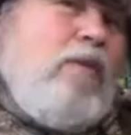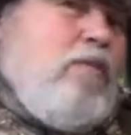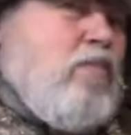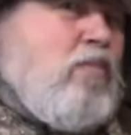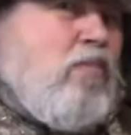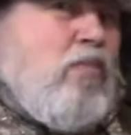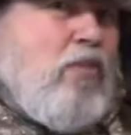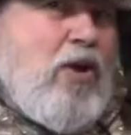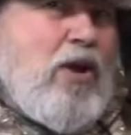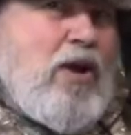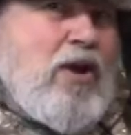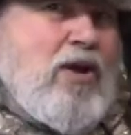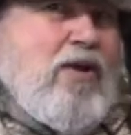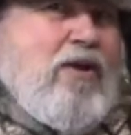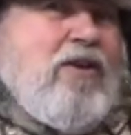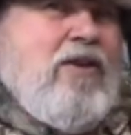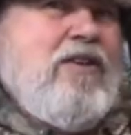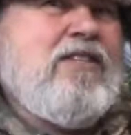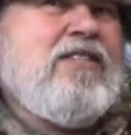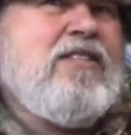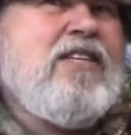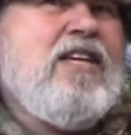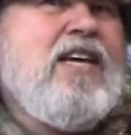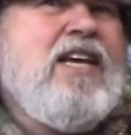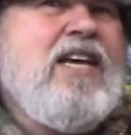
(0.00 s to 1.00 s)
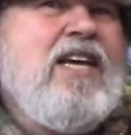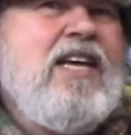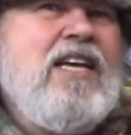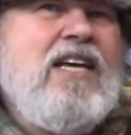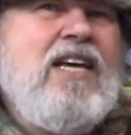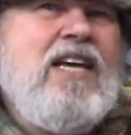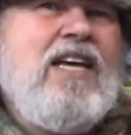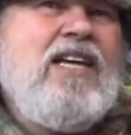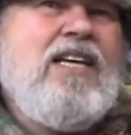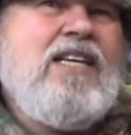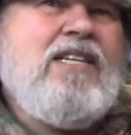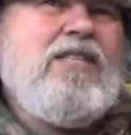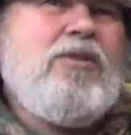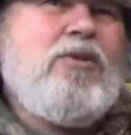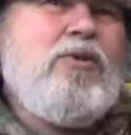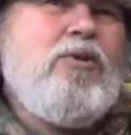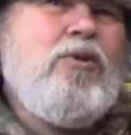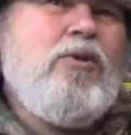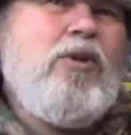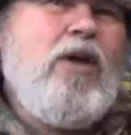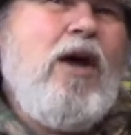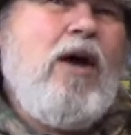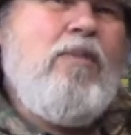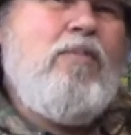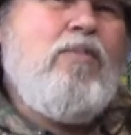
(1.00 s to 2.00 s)
breakers,
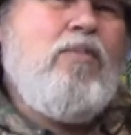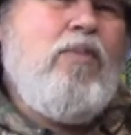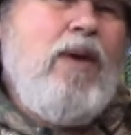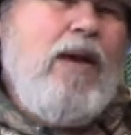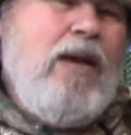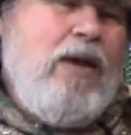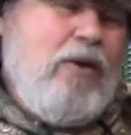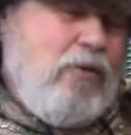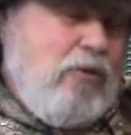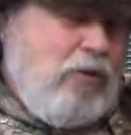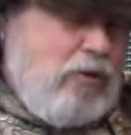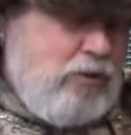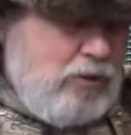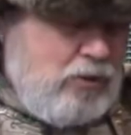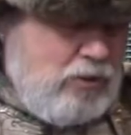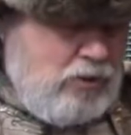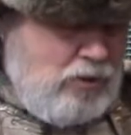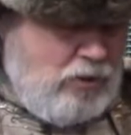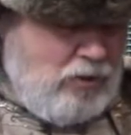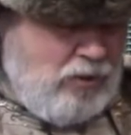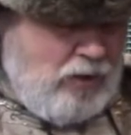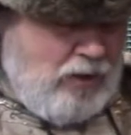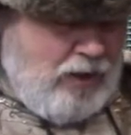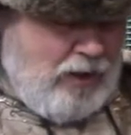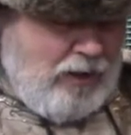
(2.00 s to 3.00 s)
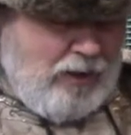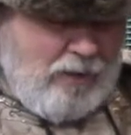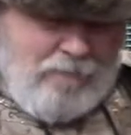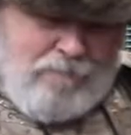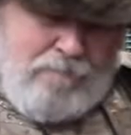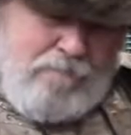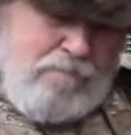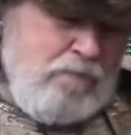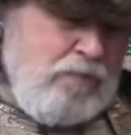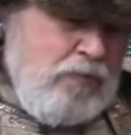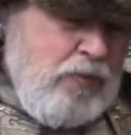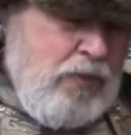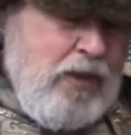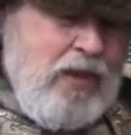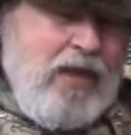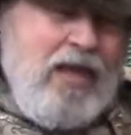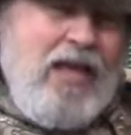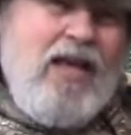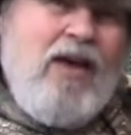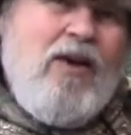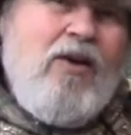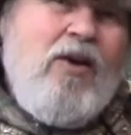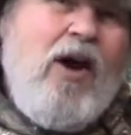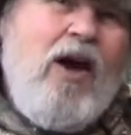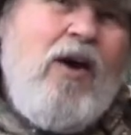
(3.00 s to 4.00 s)
screw type breakers. So
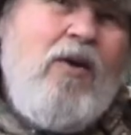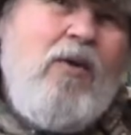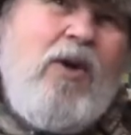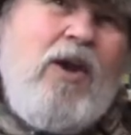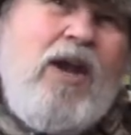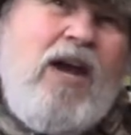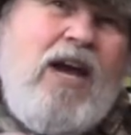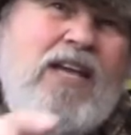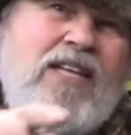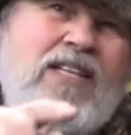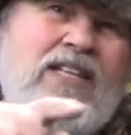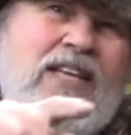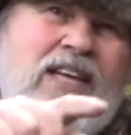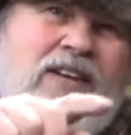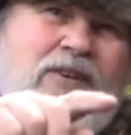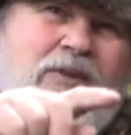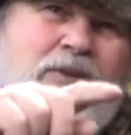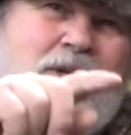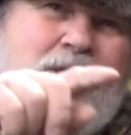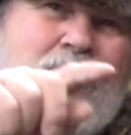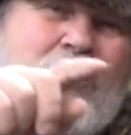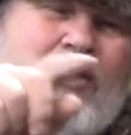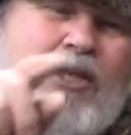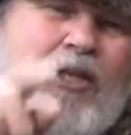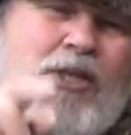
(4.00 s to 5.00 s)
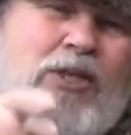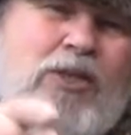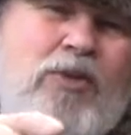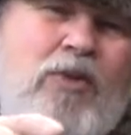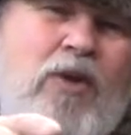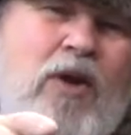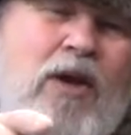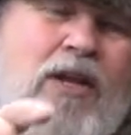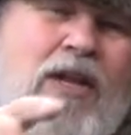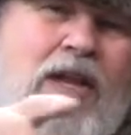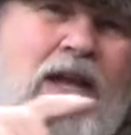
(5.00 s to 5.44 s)
what I did was just run